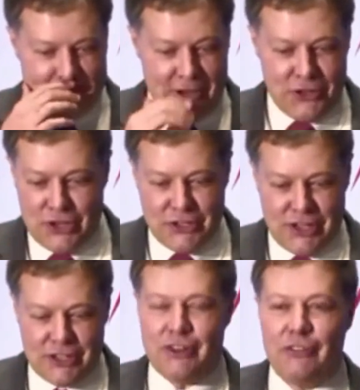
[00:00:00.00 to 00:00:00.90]

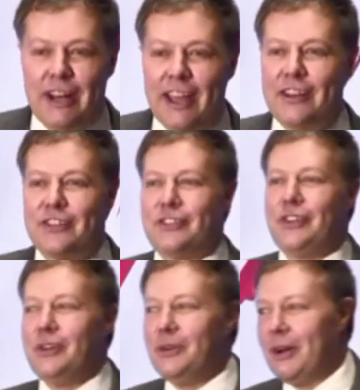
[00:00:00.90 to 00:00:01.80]
interesting as it relates
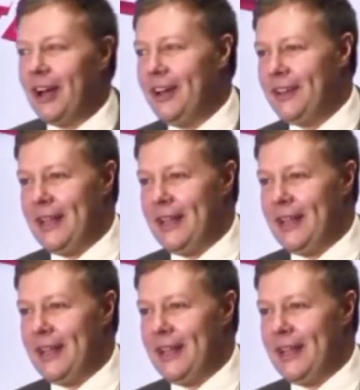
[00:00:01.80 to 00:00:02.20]
to